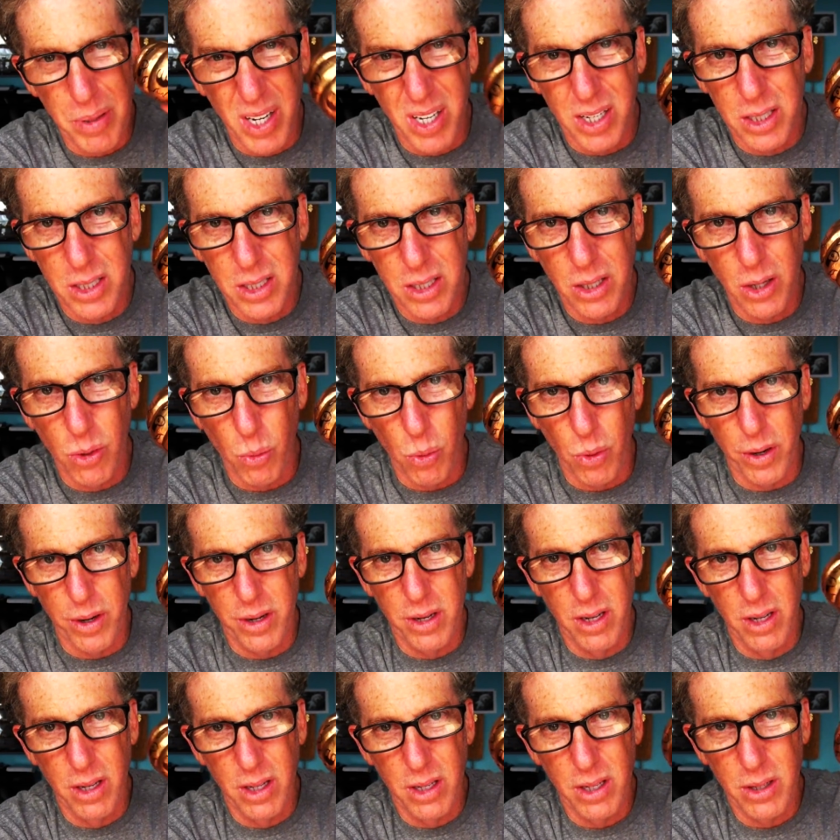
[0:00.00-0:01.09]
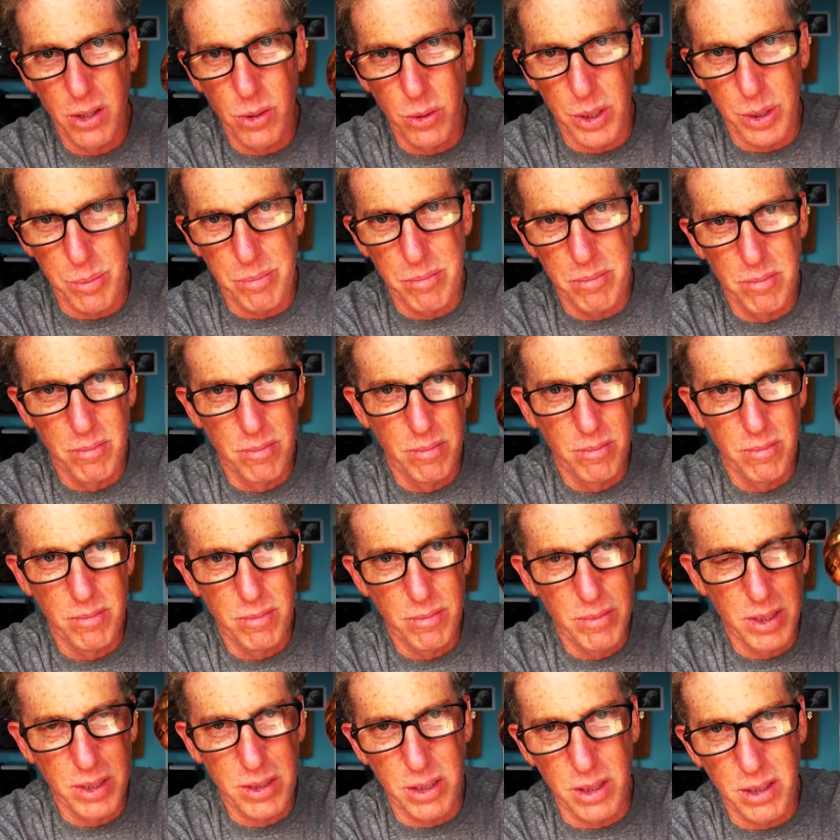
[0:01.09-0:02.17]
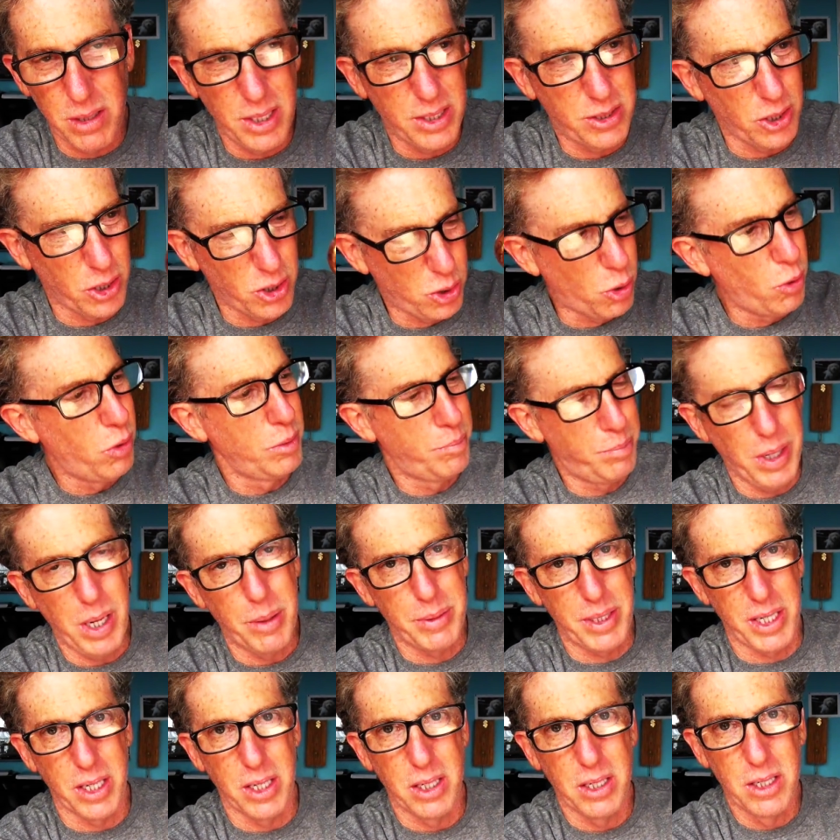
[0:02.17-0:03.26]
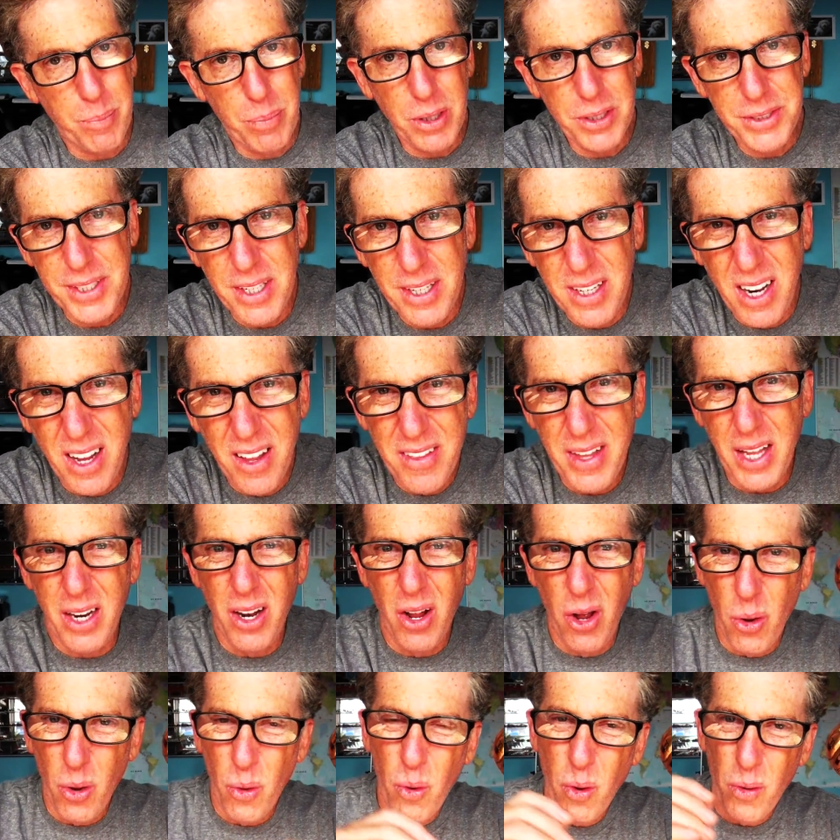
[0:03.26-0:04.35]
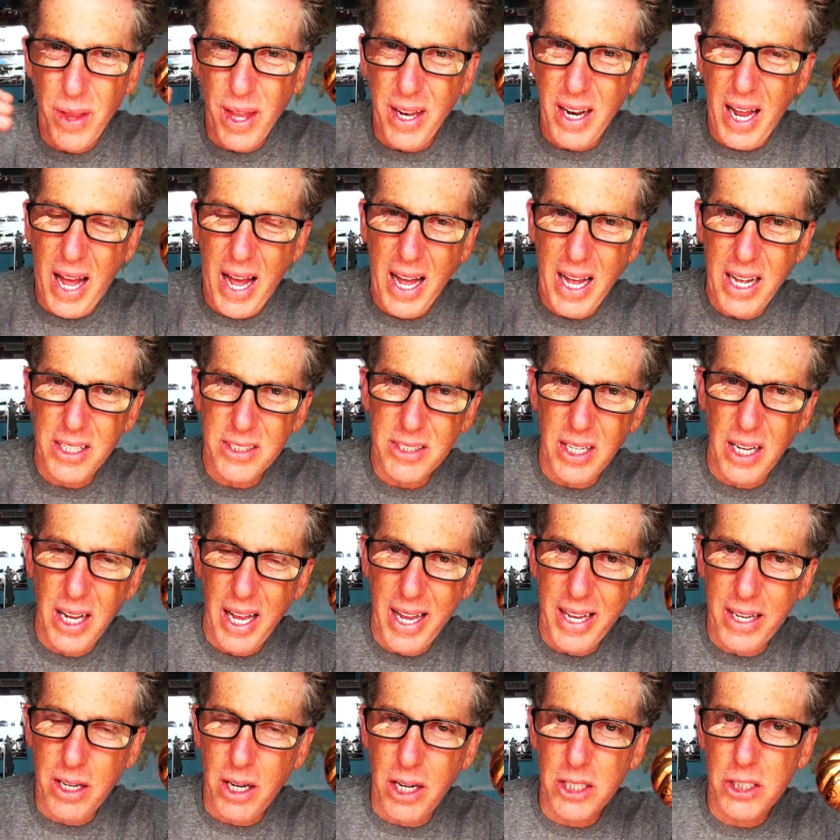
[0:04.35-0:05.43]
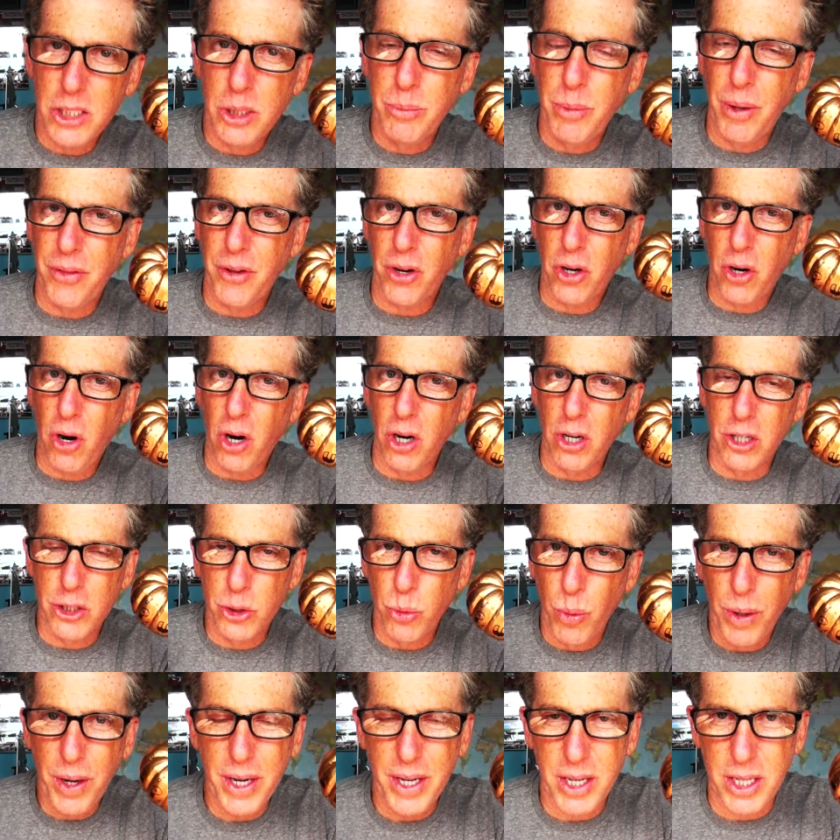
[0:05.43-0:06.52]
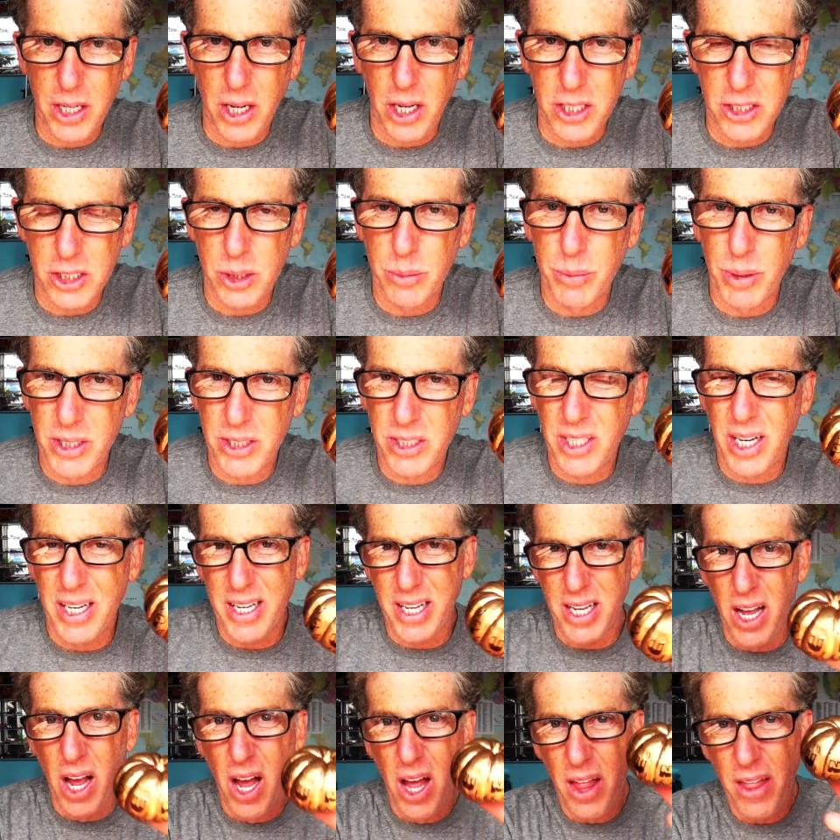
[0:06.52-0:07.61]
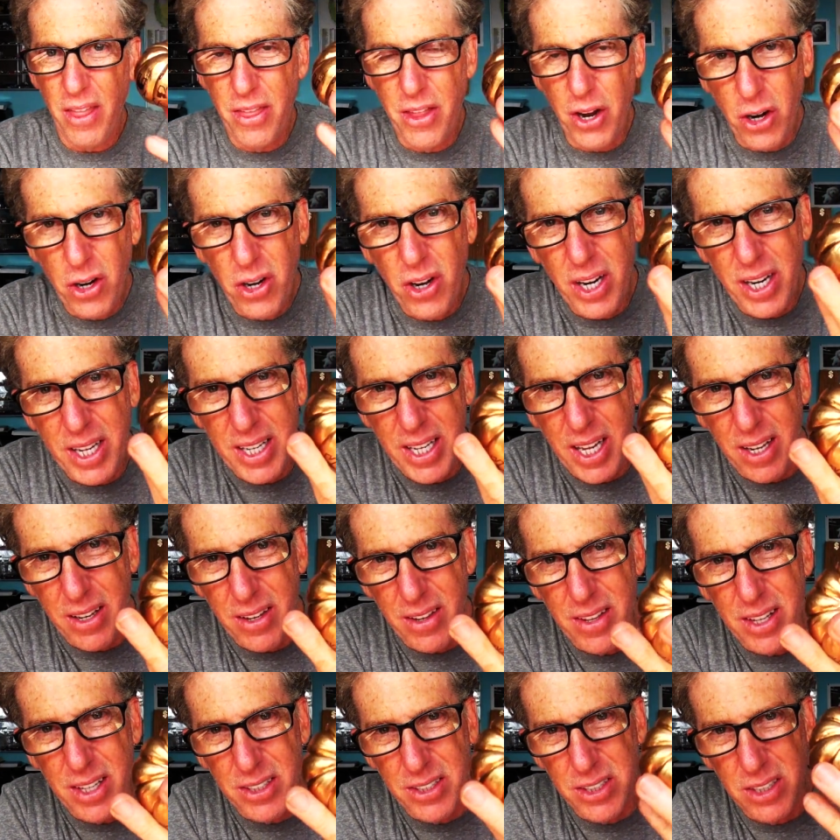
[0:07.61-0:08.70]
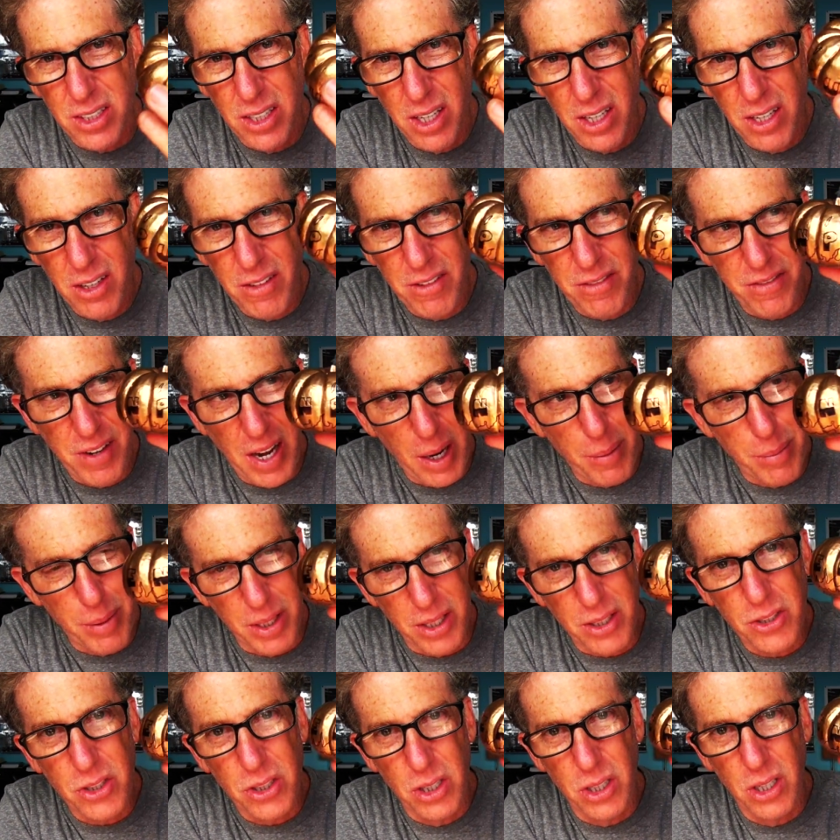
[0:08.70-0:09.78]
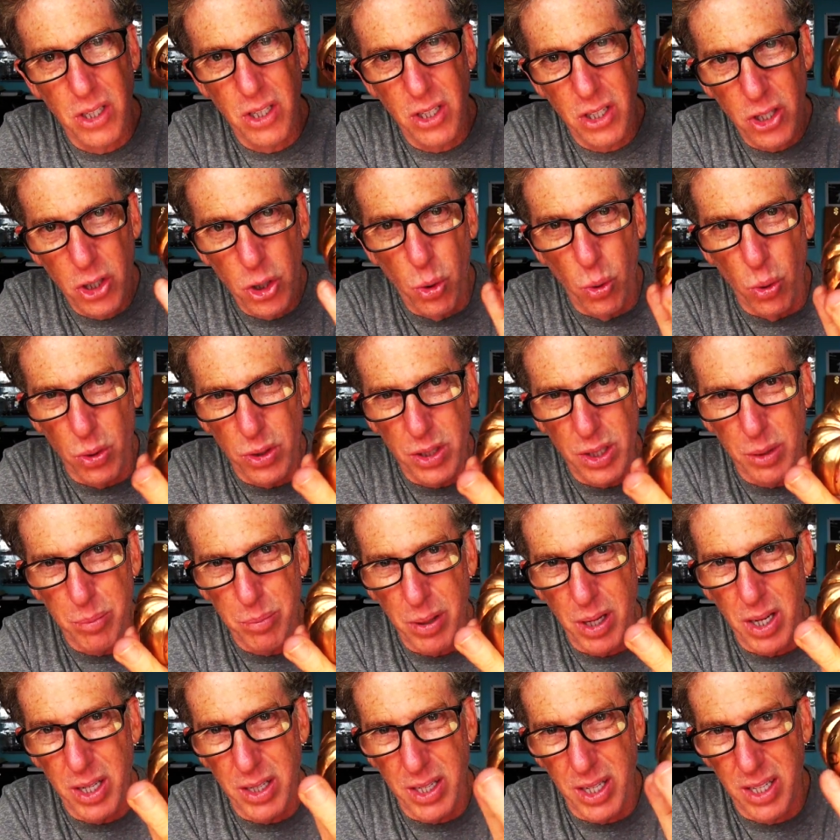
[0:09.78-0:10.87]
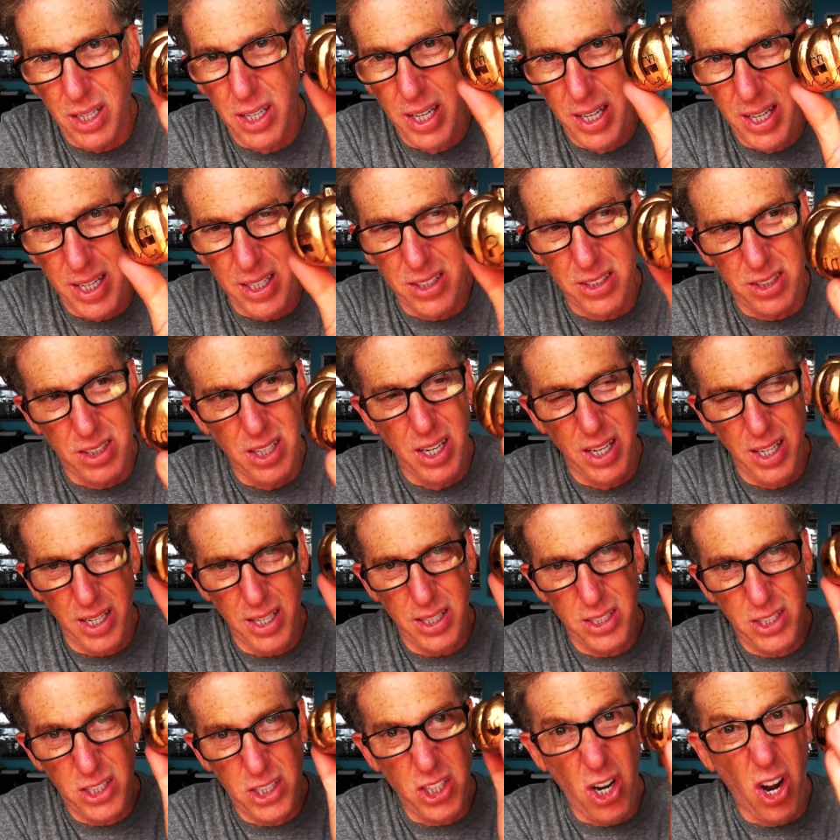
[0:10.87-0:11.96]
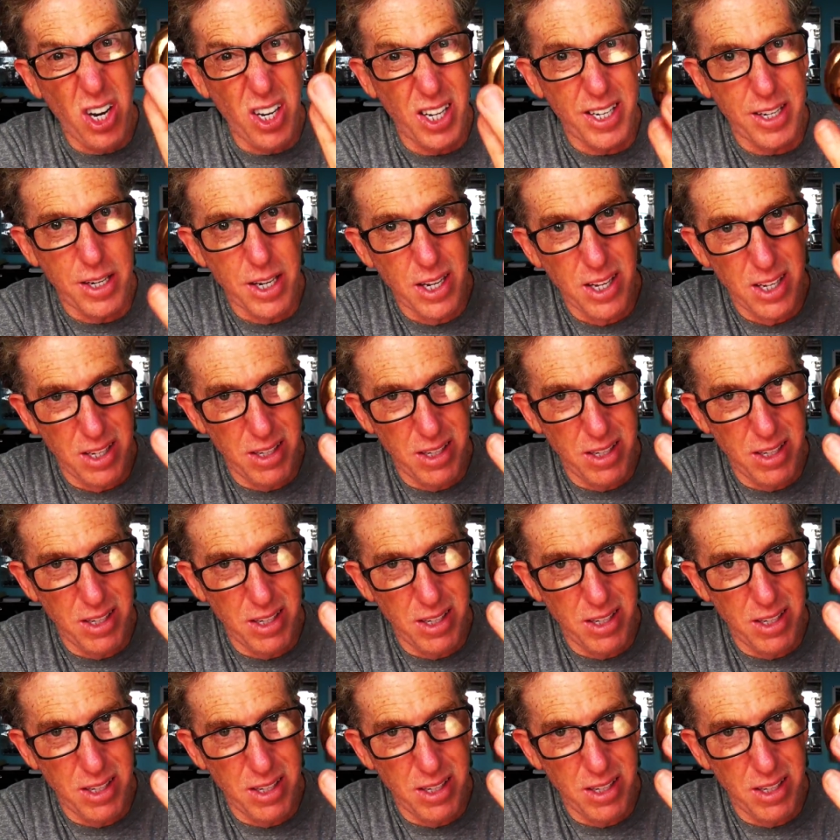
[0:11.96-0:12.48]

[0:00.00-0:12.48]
Punk award. Golden, it's a gold pumpkin. A person that has a costume on their car, is wearing a costume on Sunday, they're going to get this fabulous Golden Pumpkin. It's solid